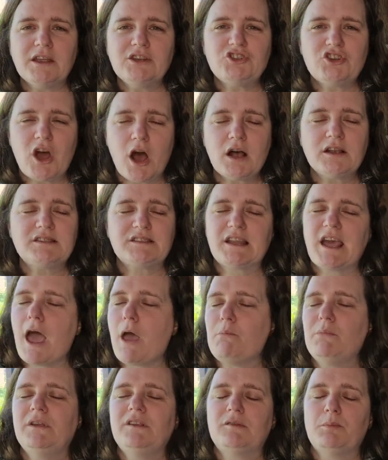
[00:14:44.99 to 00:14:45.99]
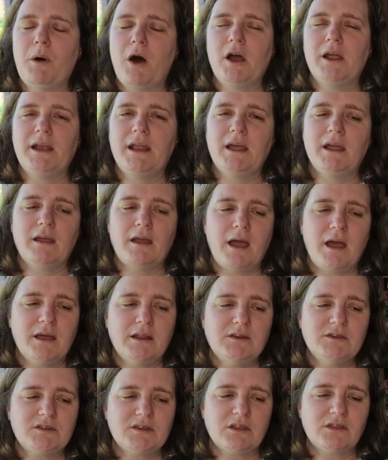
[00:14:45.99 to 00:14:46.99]
it just kept me smiling
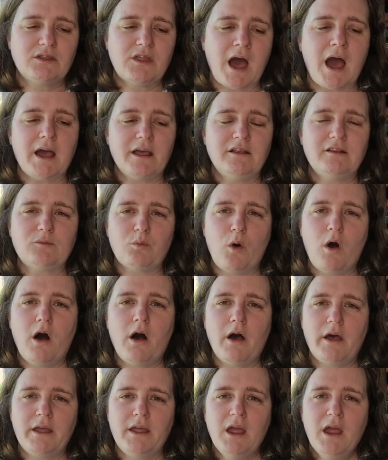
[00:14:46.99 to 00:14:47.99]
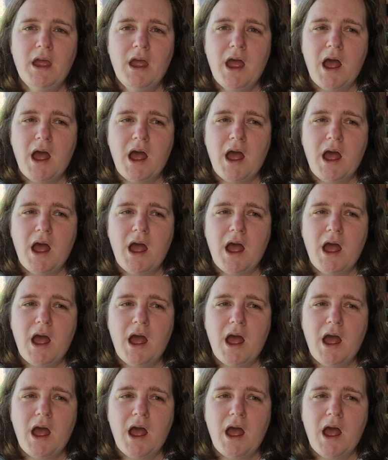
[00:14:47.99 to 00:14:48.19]
and that is why